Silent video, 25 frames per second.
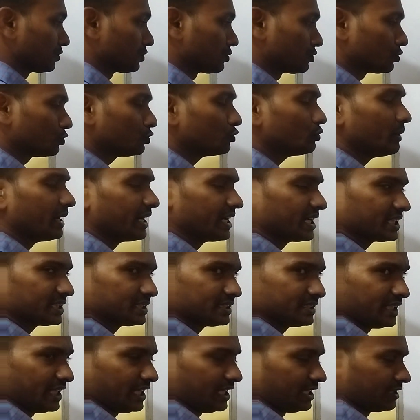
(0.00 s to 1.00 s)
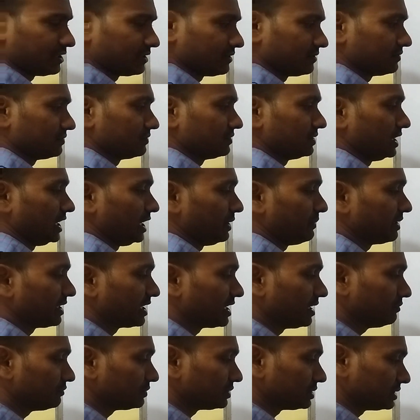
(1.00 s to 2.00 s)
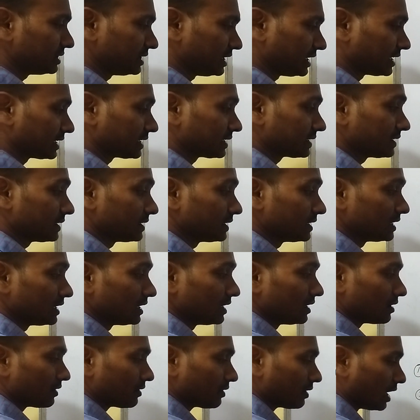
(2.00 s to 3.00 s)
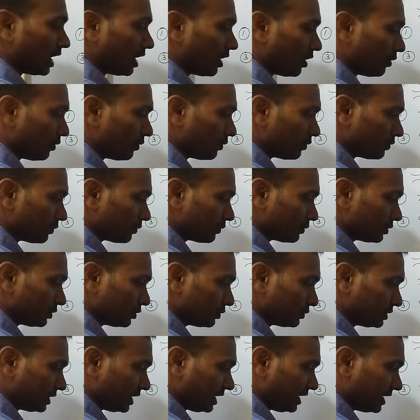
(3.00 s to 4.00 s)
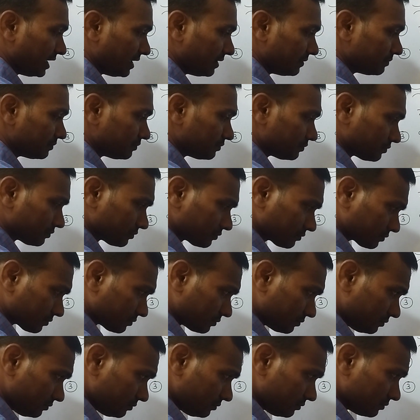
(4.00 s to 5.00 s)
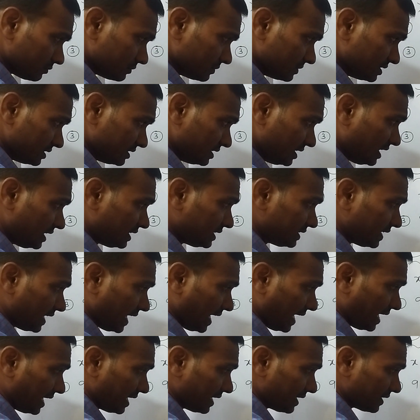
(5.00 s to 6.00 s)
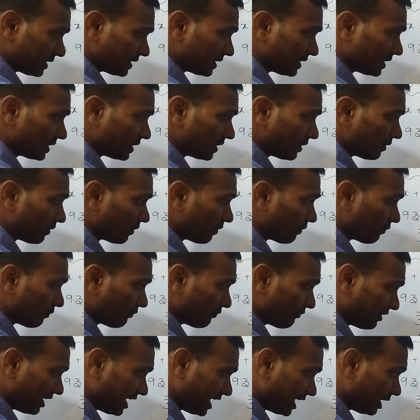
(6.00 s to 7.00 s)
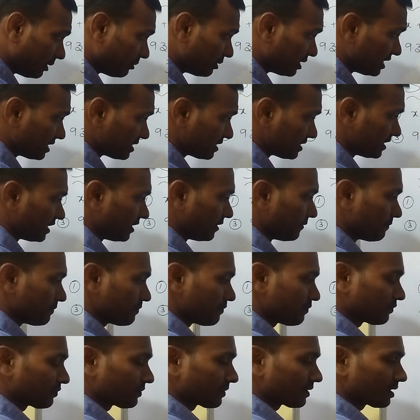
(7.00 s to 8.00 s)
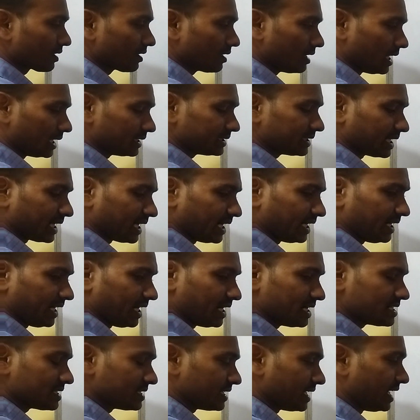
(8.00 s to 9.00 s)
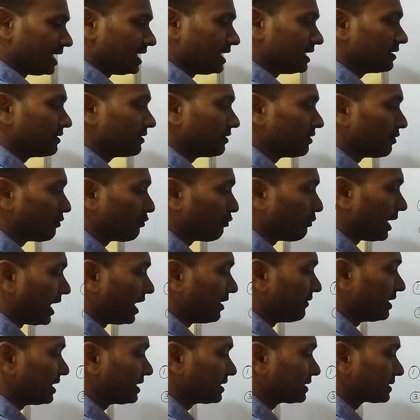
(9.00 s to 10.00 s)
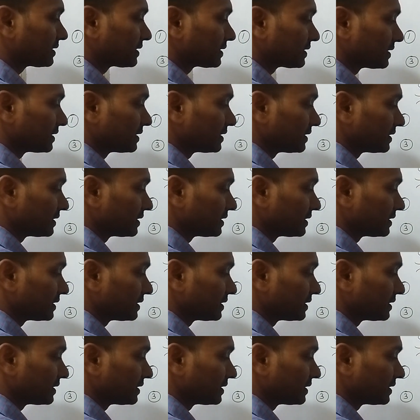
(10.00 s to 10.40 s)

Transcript: 2 minus 8, it becomes 6. Now you see here, this side variable is there. On the right hand side 5x